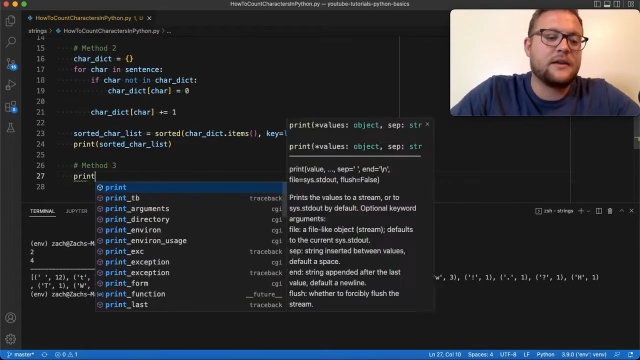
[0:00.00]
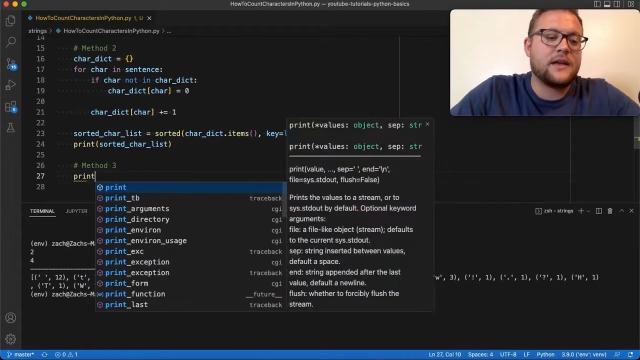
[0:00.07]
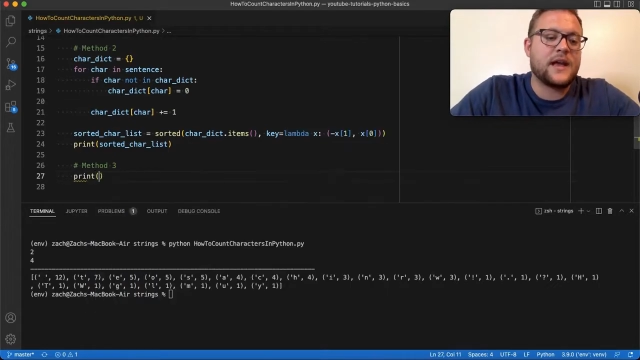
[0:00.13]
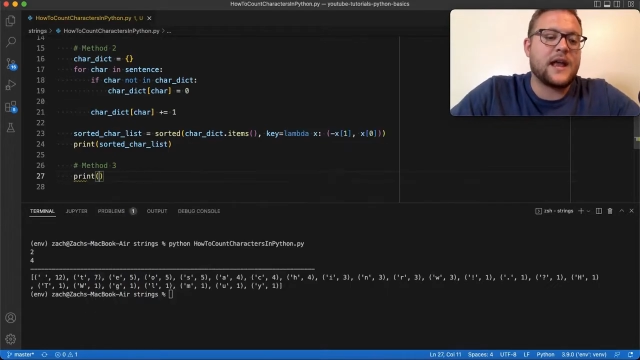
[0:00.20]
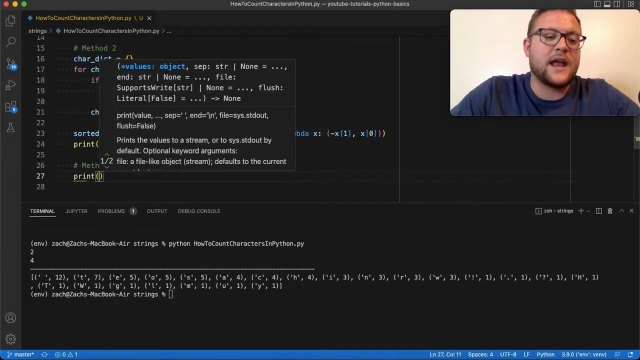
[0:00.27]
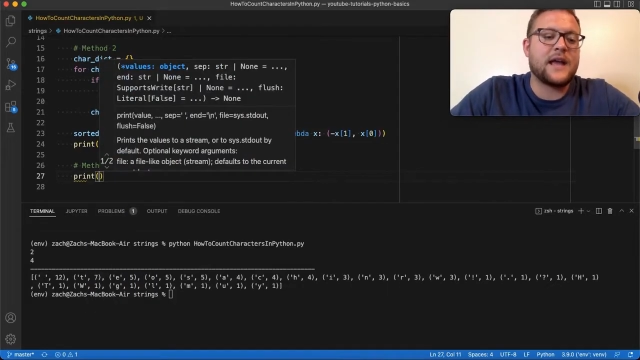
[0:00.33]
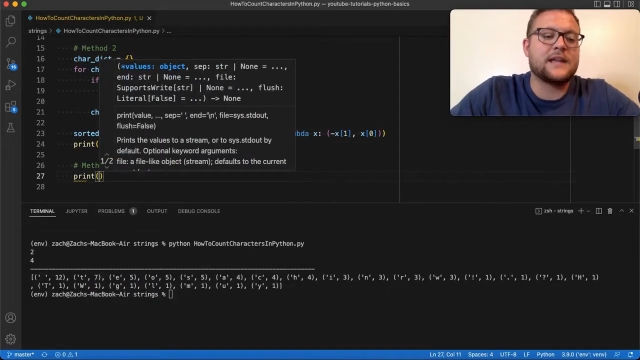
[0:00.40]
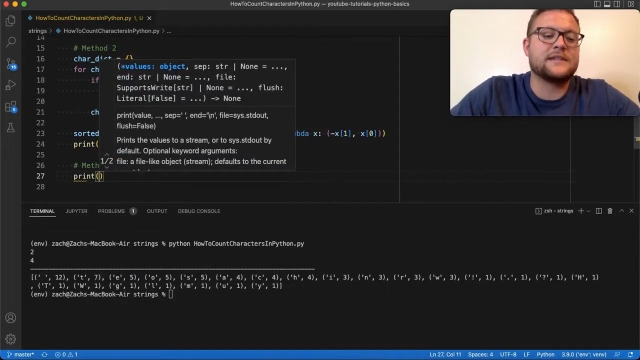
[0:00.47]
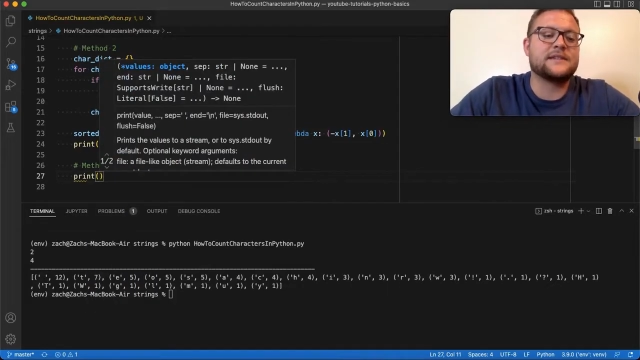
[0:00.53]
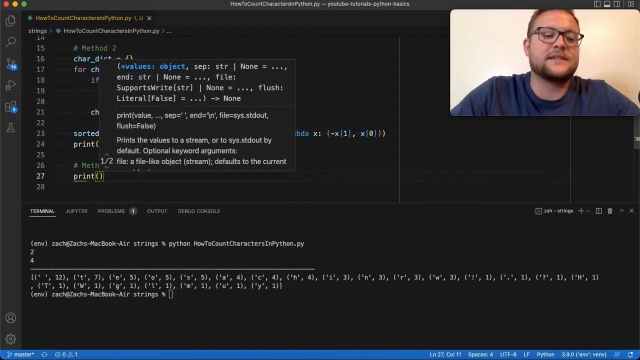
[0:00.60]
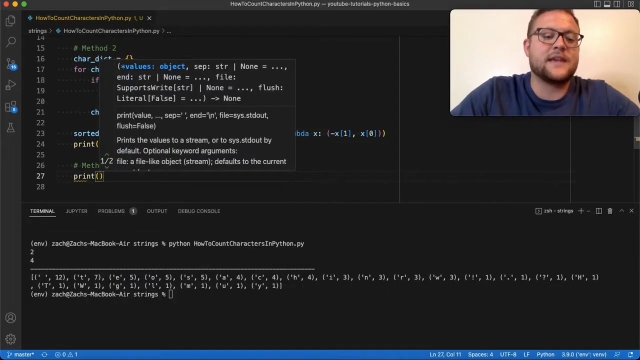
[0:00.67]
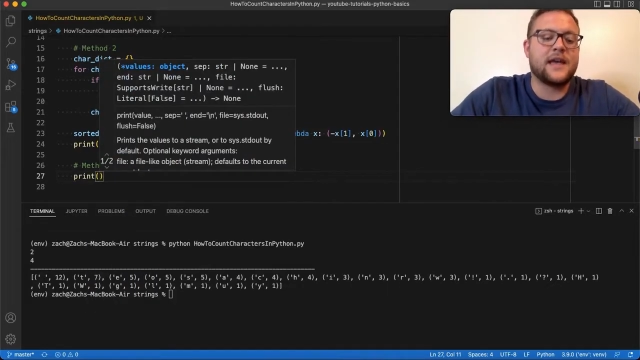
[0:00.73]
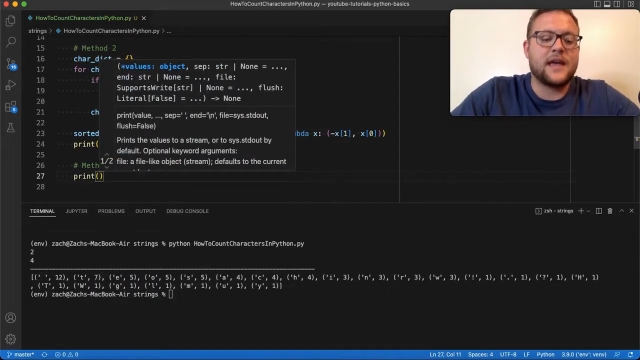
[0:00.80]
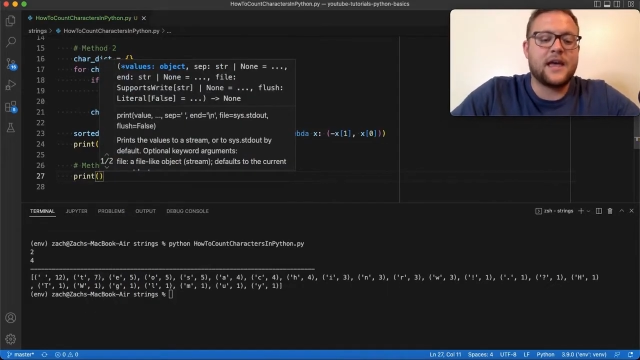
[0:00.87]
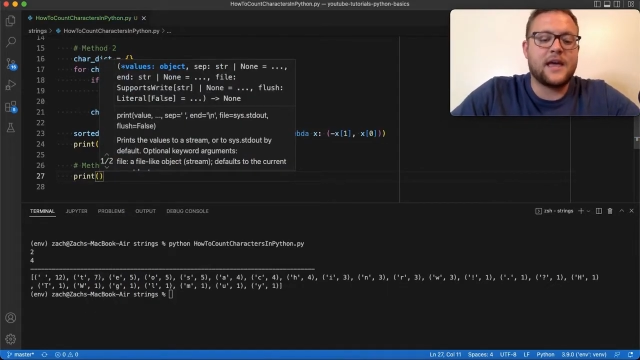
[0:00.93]
and I can
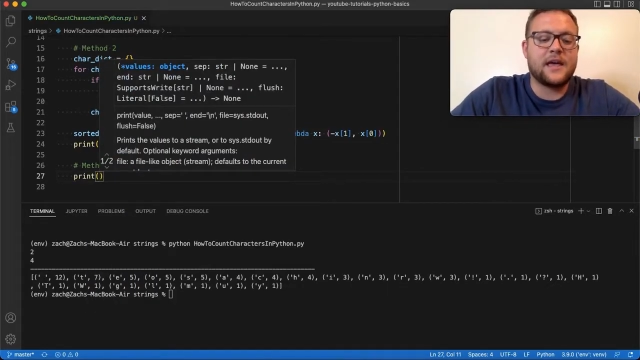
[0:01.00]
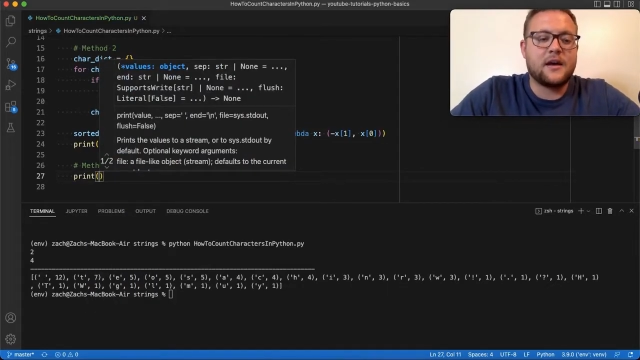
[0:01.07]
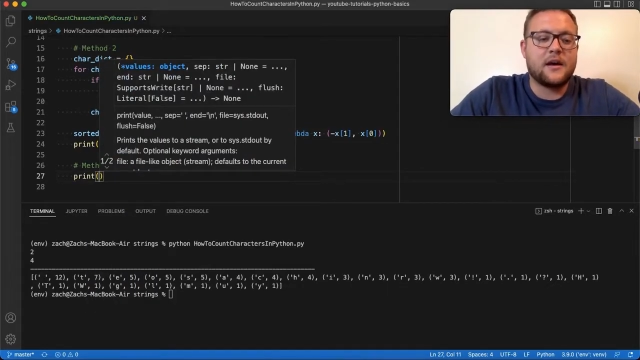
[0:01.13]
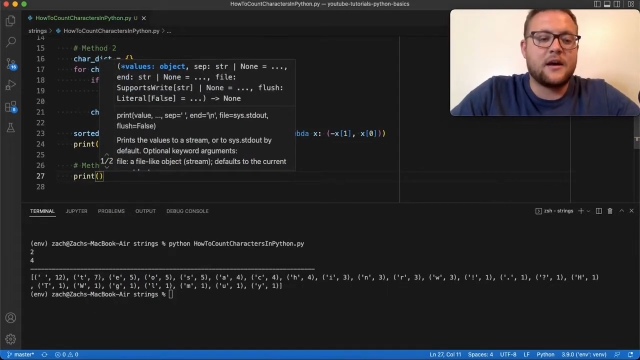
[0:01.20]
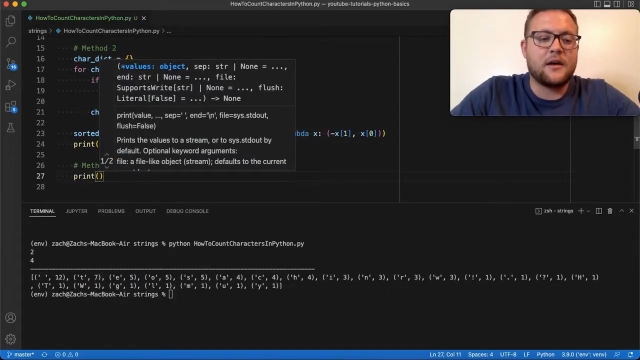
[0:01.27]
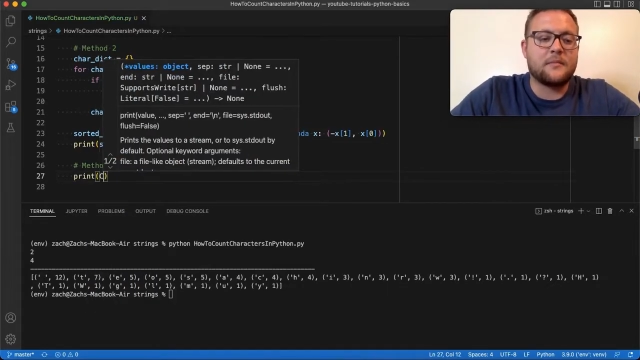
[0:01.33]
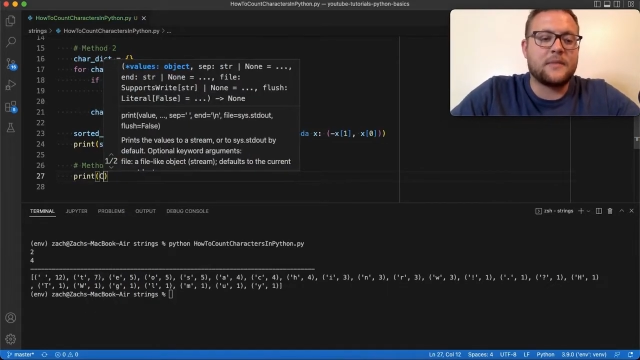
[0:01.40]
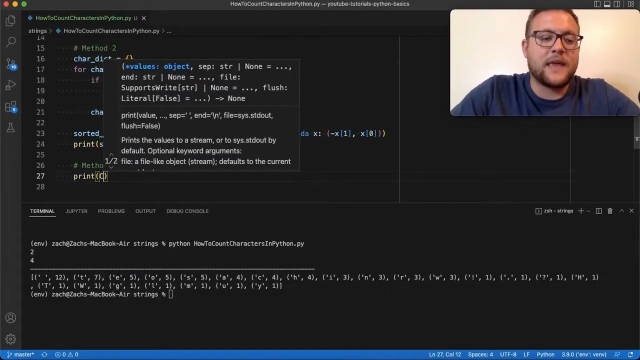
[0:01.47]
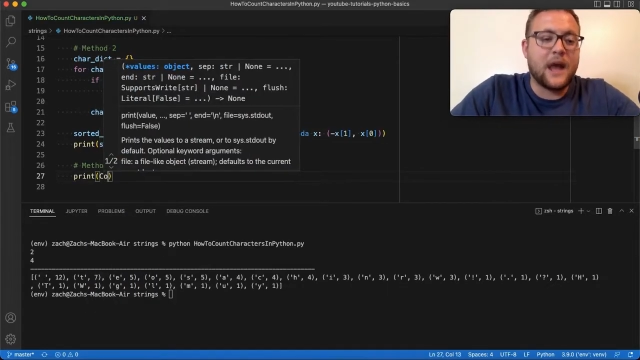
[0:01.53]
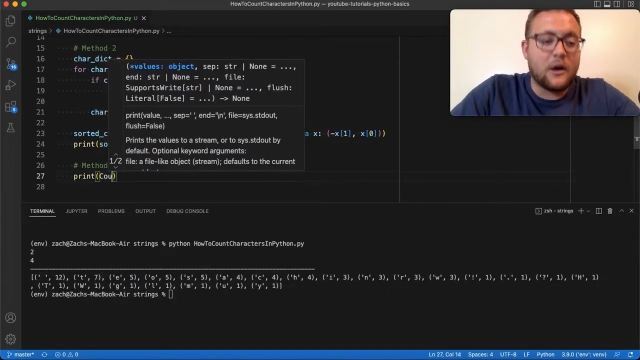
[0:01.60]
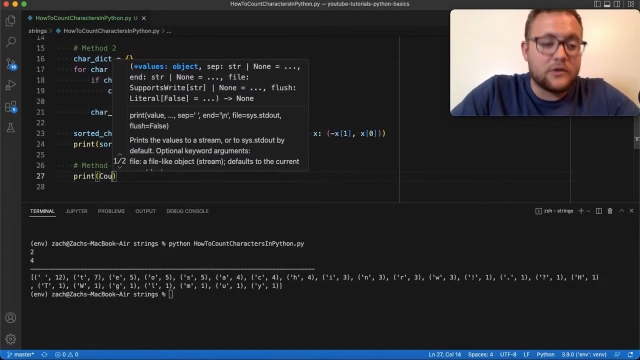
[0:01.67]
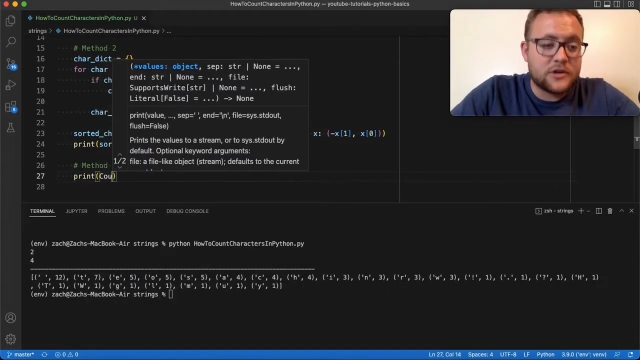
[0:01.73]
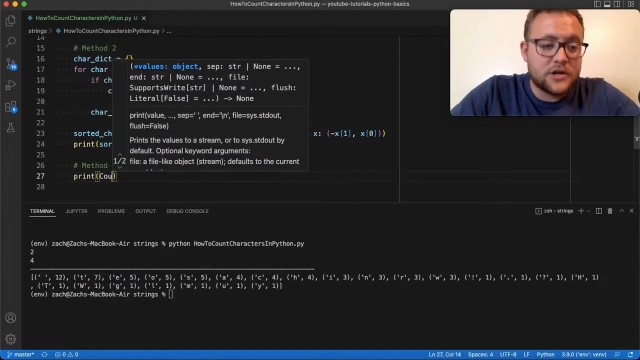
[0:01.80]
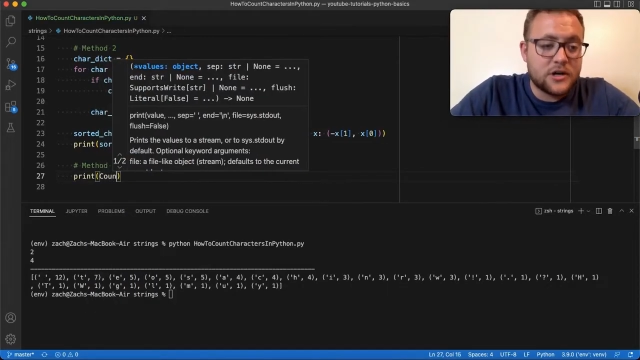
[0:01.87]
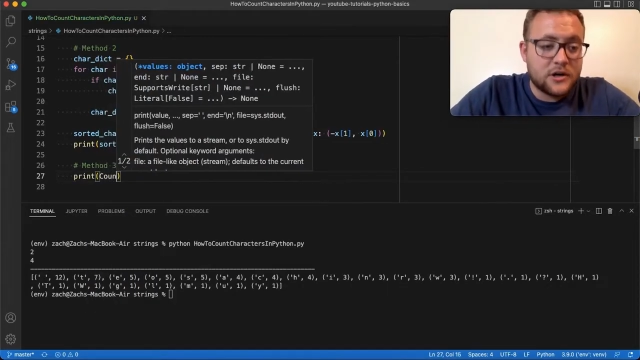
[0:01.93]
say um,
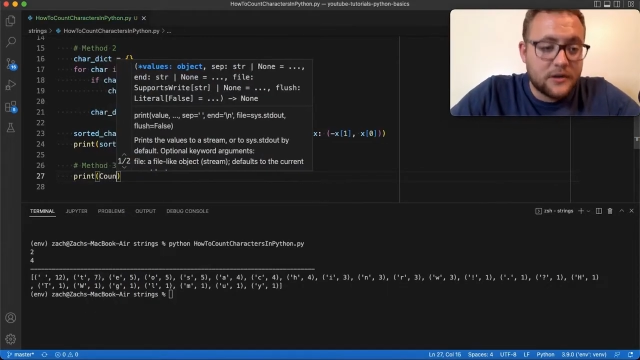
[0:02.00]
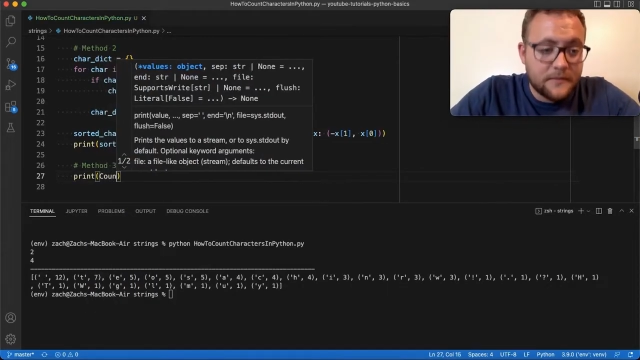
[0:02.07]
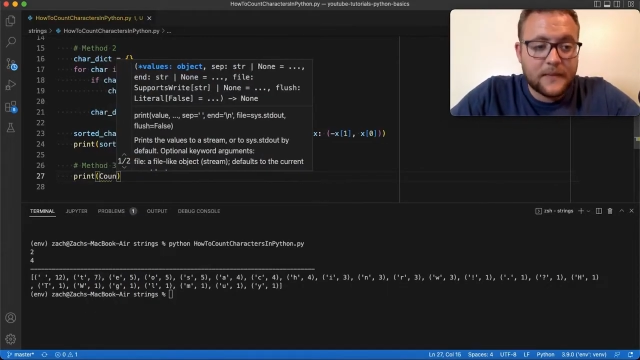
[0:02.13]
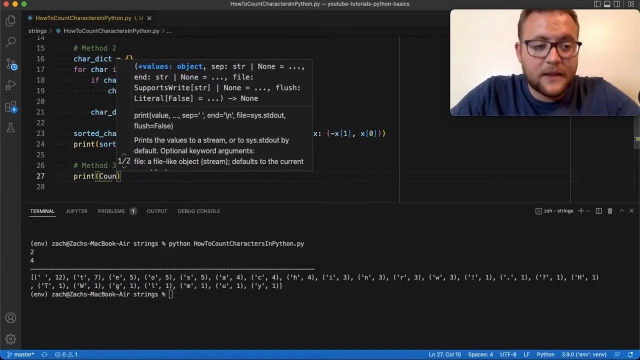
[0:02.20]
counter.